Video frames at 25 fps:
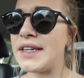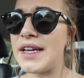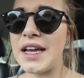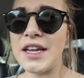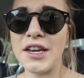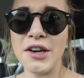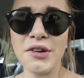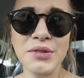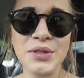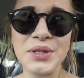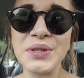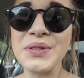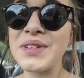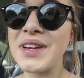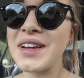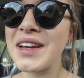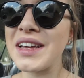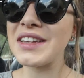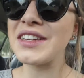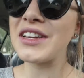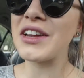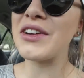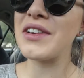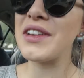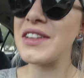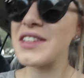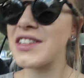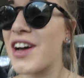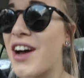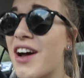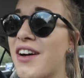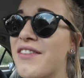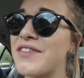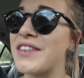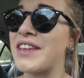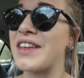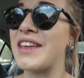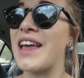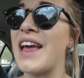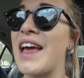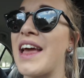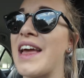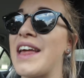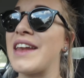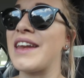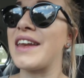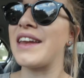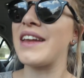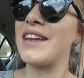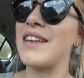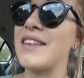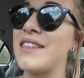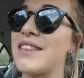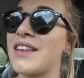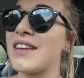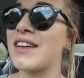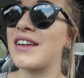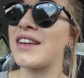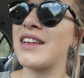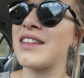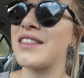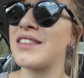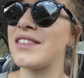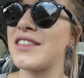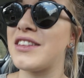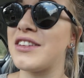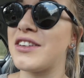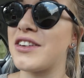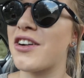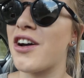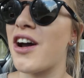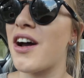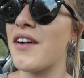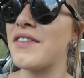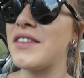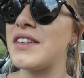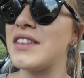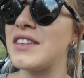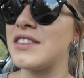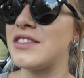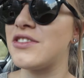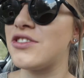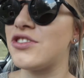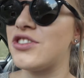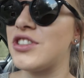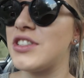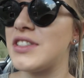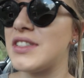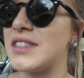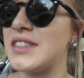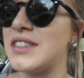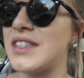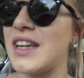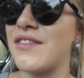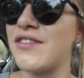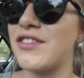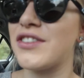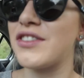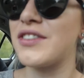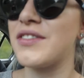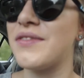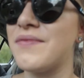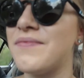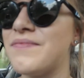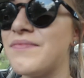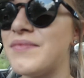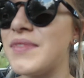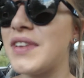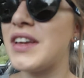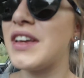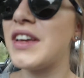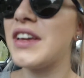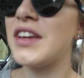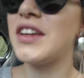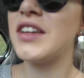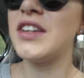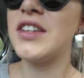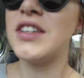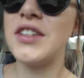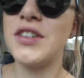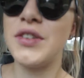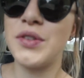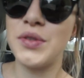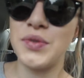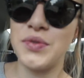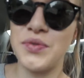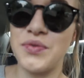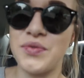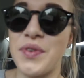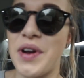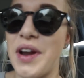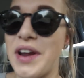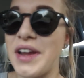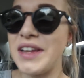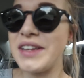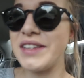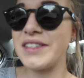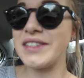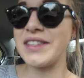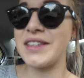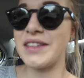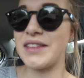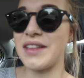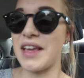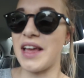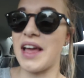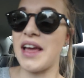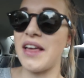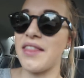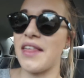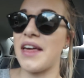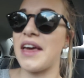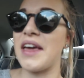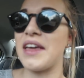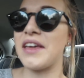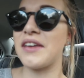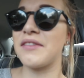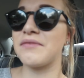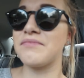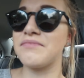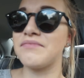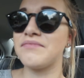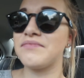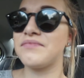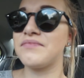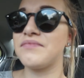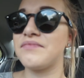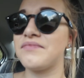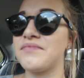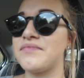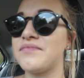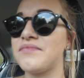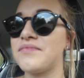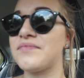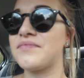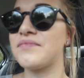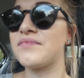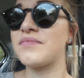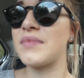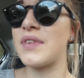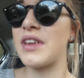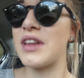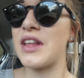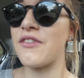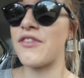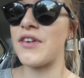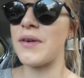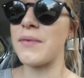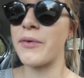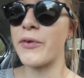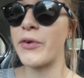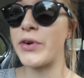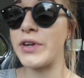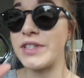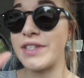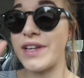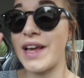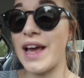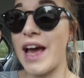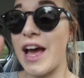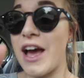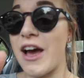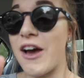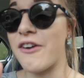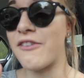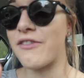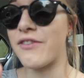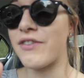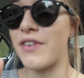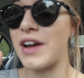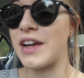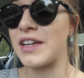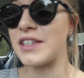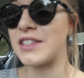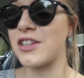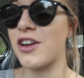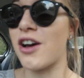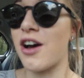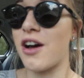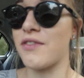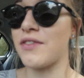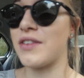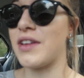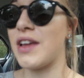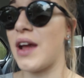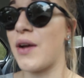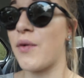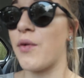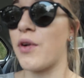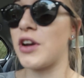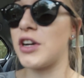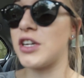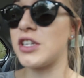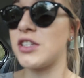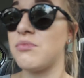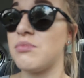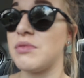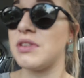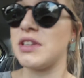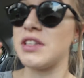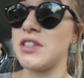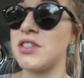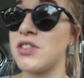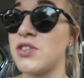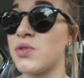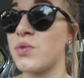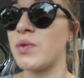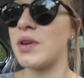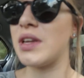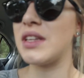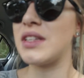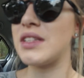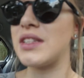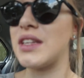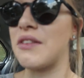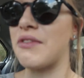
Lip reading: I don't do Dunkin' Donuts coffee and their coffee is just never right. Like I like if I'm going to have iced coffee, I want it to be sweet.